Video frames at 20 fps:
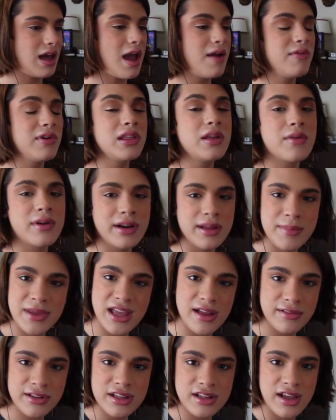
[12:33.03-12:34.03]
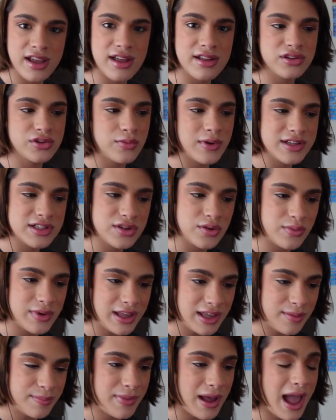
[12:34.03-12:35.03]
I really want to be able to get twice a
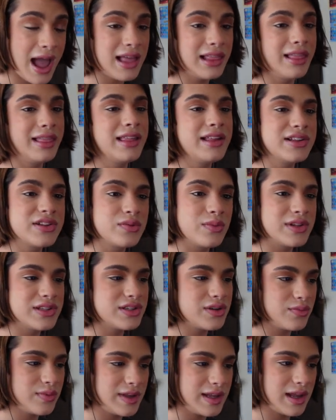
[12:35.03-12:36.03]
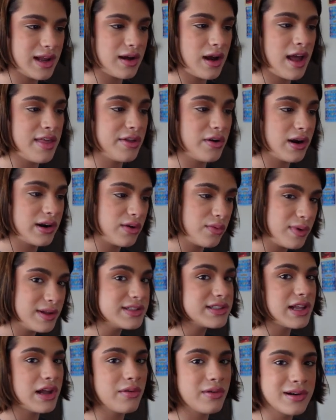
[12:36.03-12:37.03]
week, but at least once a week, either on a
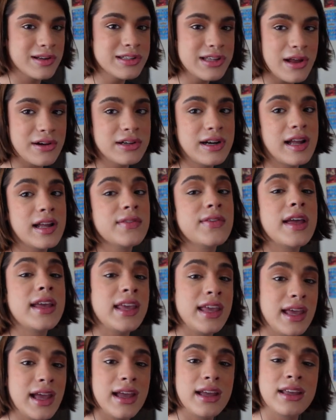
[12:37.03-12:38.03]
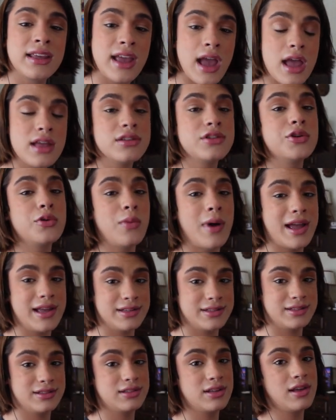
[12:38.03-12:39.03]
Wednesday or a Saturday, if I can't get
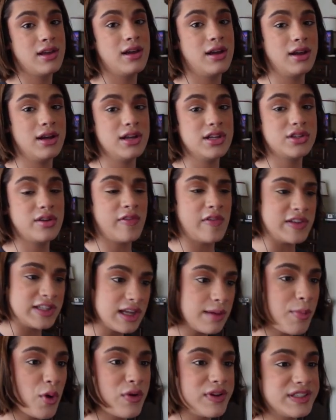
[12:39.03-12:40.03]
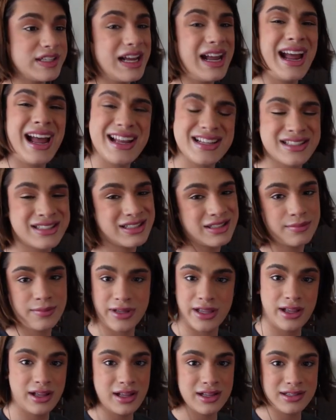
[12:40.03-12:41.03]
twice. So if I skip a Wednesday, it has to
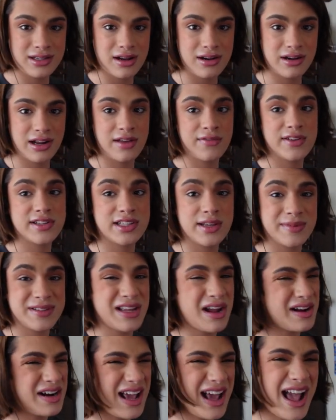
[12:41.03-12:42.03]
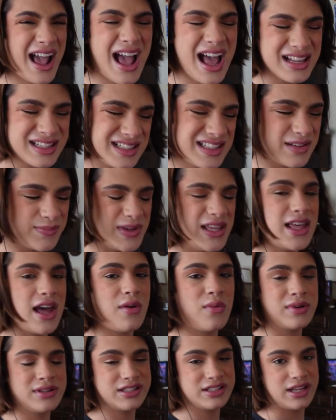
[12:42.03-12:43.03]
be a Saturday. If I skip a Saturday, it has to be
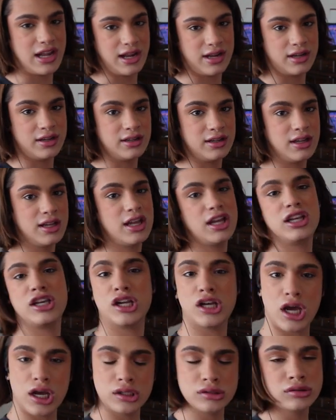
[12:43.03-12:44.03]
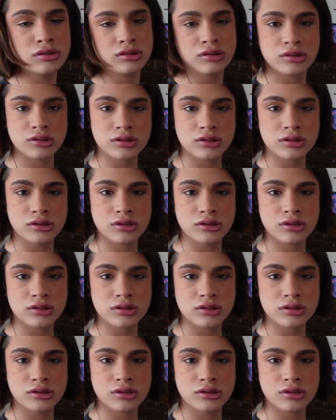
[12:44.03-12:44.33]
that Wednesday. You know?